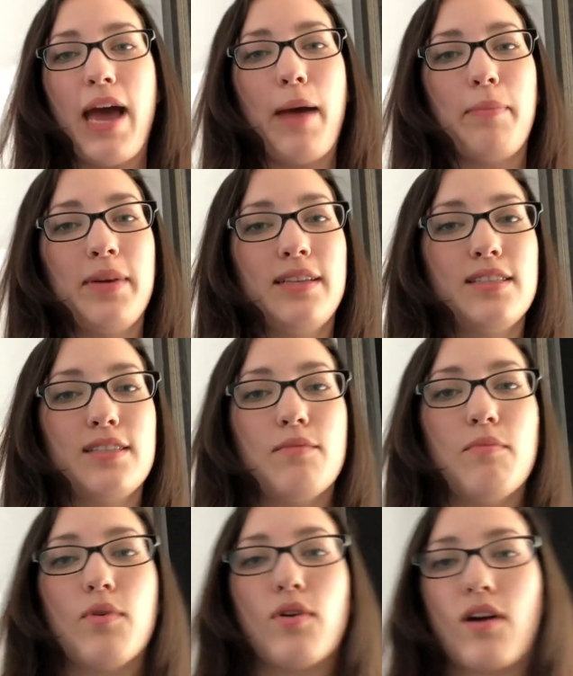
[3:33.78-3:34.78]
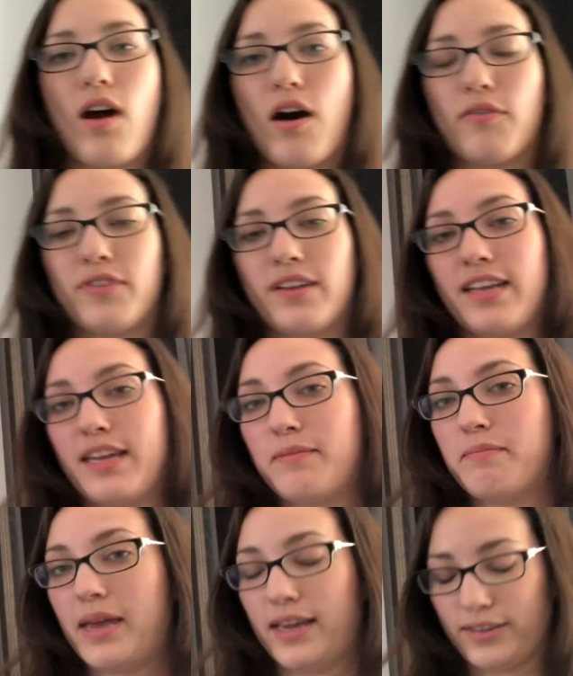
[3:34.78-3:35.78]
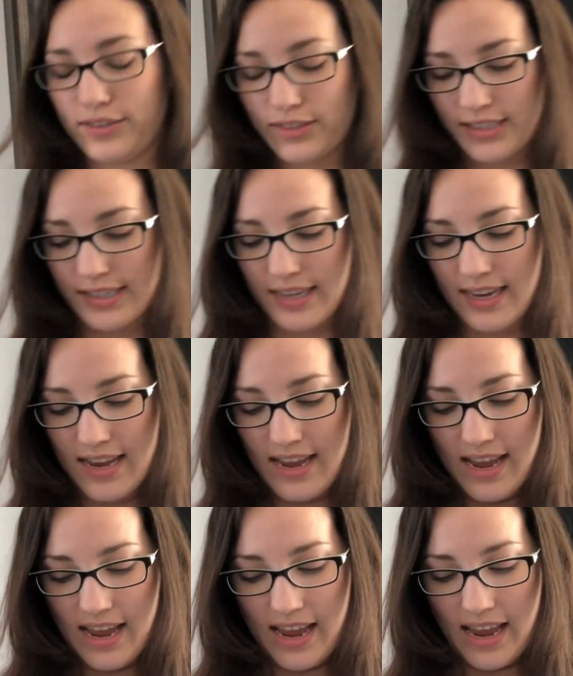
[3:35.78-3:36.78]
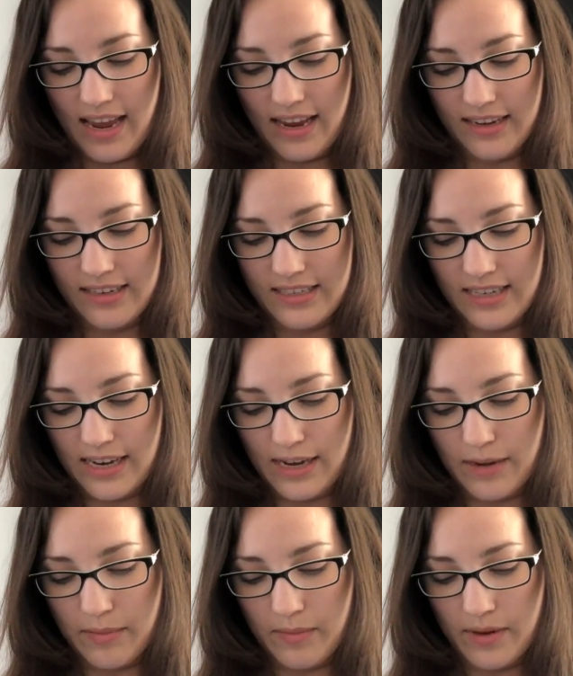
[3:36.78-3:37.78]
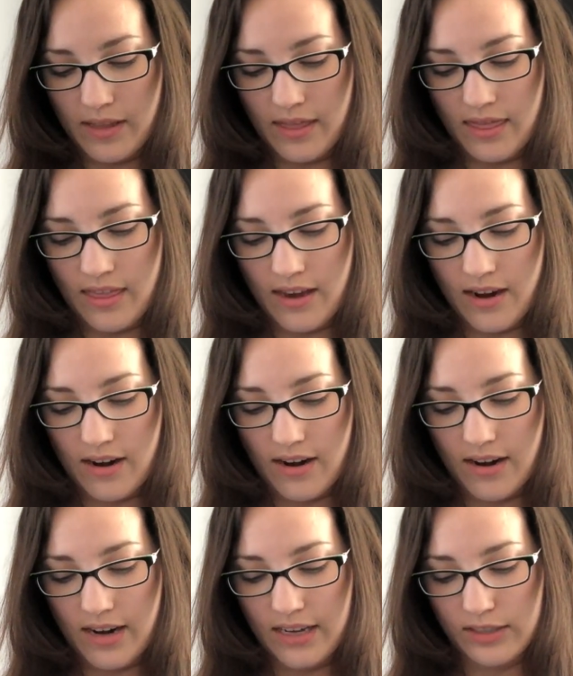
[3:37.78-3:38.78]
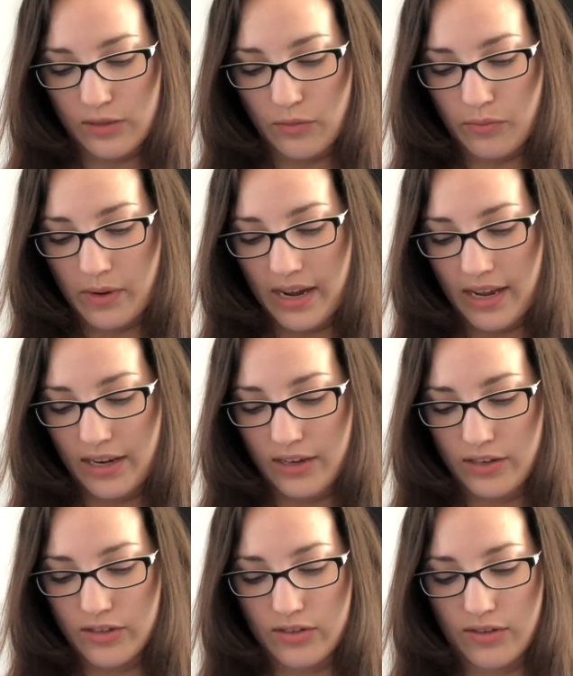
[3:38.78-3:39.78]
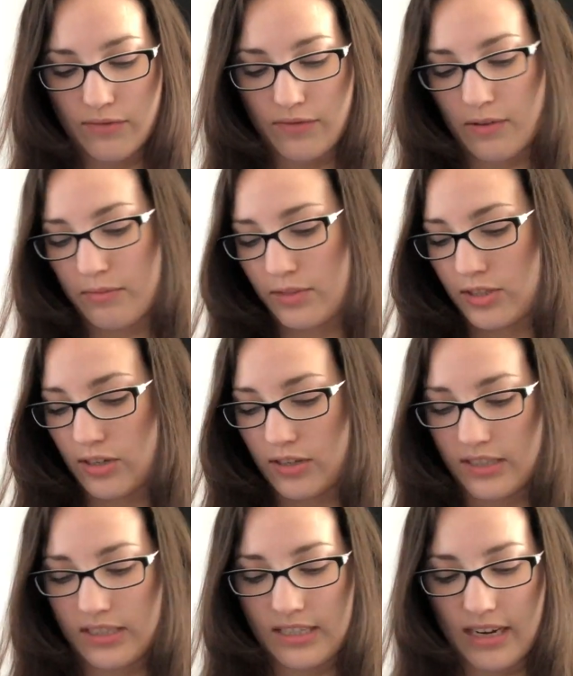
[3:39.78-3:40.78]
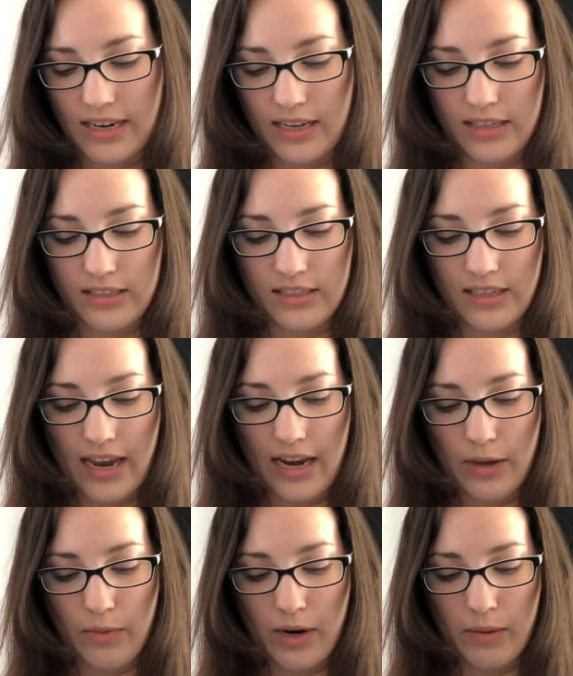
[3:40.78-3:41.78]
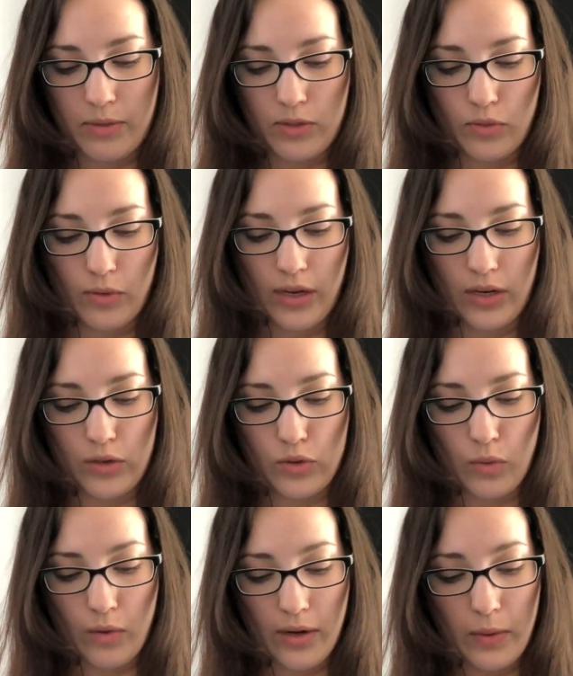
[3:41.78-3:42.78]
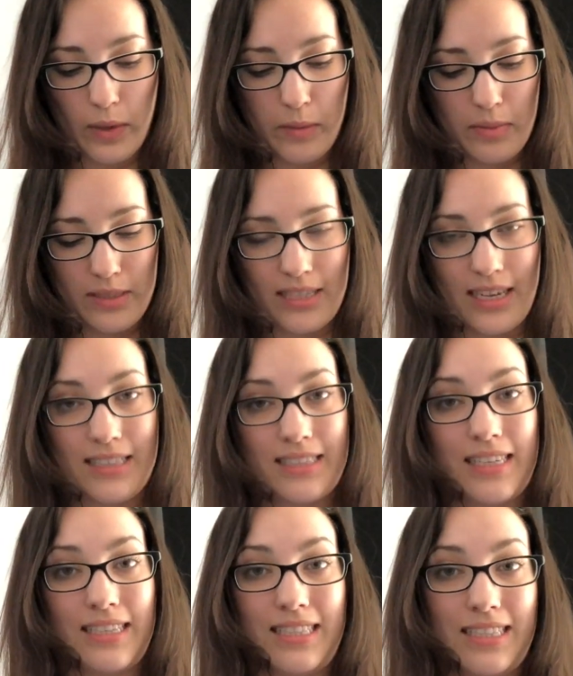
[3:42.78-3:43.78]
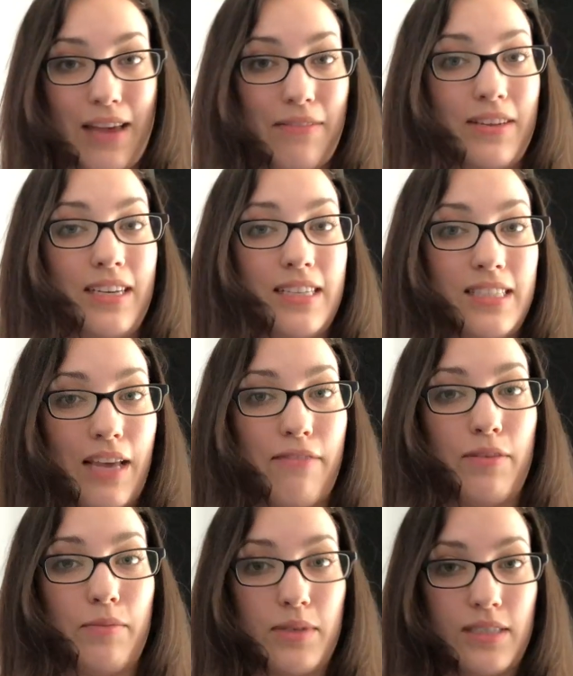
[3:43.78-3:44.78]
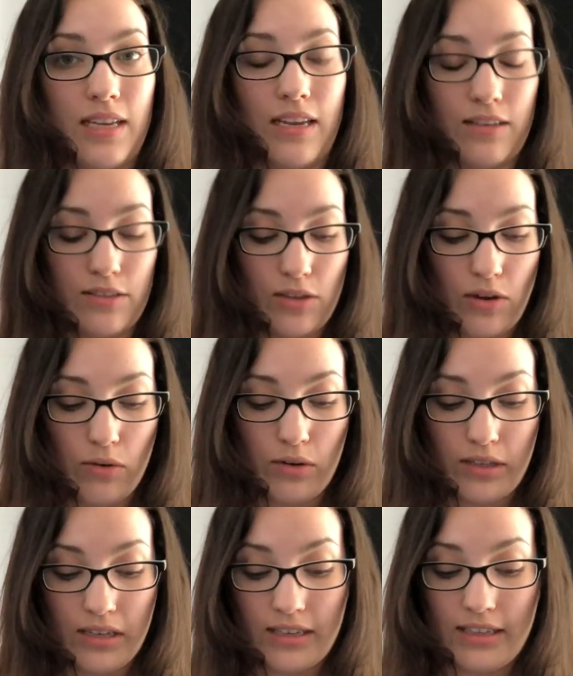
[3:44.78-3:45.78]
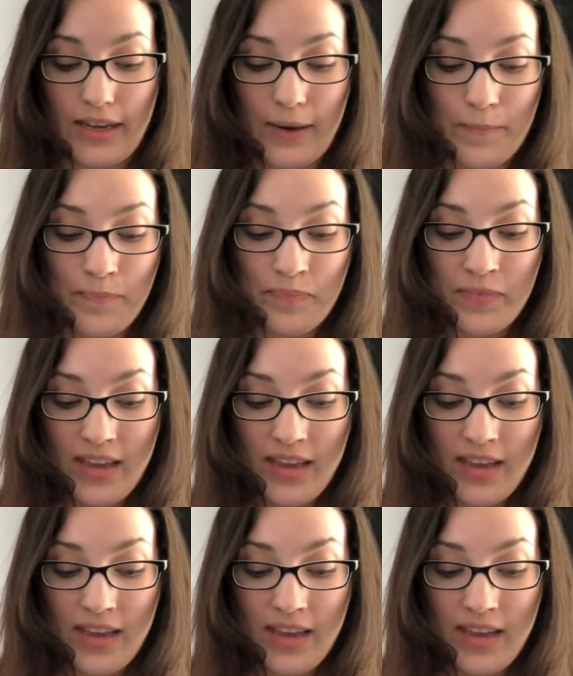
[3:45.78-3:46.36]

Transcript: happens more often in males, and there is a range from certain studies anywhere between 21% to 77%. So clearly